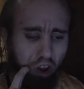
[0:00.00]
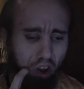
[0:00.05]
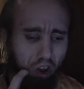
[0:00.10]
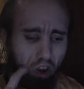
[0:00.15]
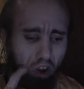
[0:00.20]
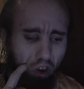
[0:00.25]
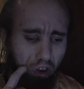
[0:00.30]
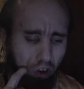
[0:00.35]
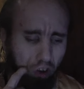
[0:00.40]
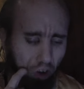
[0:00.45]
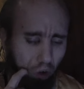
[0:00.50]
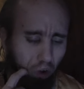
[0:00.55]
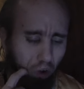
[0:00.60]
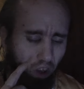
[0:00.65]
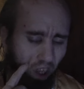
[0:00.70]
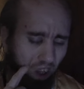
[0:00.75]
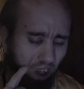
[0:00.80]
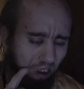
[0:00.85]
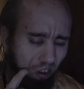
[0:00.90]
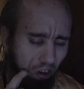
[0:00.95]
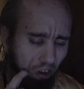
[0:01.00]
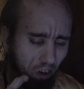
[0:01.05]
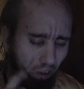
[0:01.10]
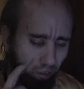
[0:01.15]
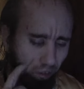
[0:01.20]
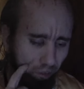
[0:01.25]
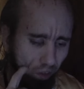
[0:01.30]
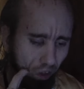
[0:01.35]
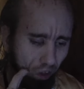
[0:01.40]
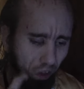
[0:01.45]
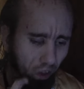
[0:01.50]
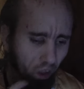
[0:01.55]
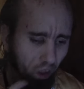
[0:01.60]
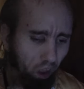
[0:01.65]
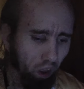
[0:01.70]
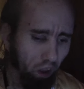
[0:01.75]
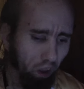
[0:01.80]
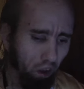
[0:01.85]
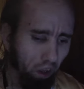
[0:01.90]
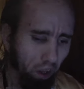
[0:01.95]
to this
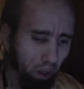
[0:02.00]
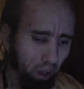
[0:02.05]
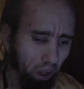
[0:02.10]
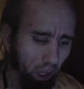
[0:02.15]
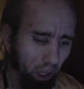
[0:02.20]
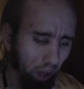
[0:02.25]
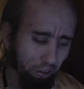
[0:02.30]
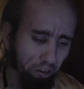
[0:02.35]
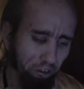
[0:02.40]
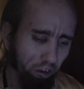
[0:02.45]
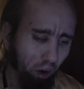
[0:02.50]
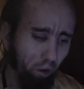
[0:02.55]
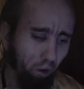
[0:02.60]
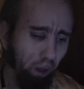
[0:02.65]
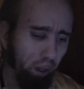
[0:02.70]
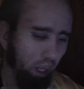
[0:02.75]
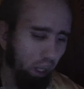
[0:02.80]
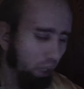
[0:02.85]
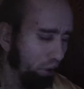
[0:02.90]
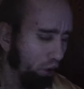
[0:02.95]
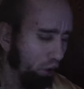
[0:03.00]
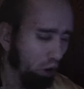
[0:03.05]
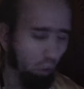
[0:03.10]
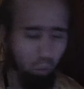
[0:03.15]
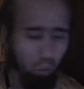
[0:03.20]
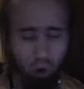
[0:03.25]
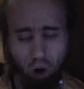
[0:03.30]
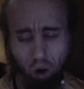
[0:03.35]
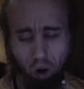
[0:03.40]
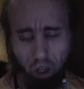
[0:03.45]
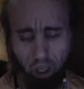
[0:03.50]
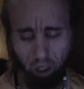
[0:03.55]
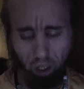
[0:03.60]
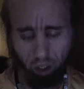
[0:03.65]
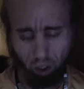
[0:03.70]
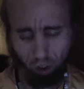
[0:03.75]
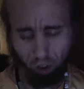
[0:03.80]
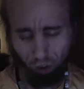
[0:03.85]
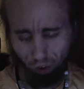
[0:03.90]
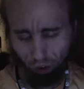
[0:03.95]
and showing that you're
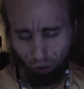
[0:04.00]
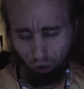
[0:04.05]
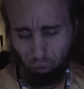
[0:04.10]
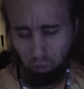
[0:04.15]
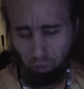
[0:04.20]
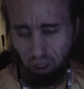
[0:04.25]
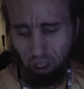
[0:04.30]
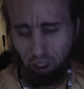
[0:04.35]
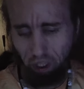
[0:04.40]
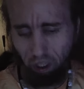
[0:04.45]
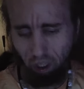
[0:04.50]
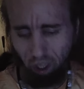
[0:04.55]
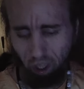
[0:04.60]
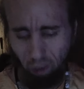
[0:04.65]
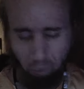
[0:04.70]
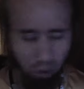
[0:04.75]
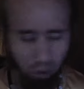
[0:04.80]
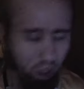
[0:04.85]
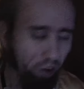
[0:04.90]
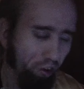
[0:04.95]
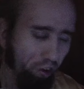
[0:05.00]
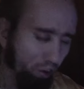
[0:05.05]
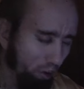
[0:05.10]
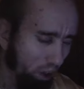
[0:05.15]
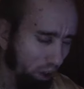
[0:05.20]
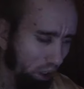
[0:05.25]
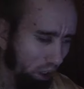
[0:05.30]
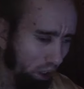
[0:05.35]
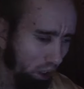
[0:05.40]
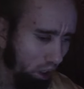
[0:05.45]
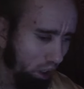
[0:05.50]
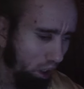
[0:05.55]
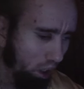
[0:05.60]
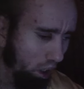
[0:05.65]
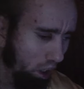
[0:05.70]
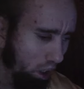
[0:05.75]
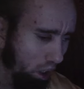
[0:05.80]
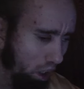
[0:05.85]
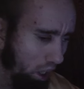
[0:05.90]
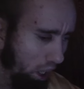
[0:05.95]
willing to make a peace treaty
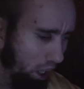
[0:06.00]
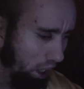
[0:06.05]
and a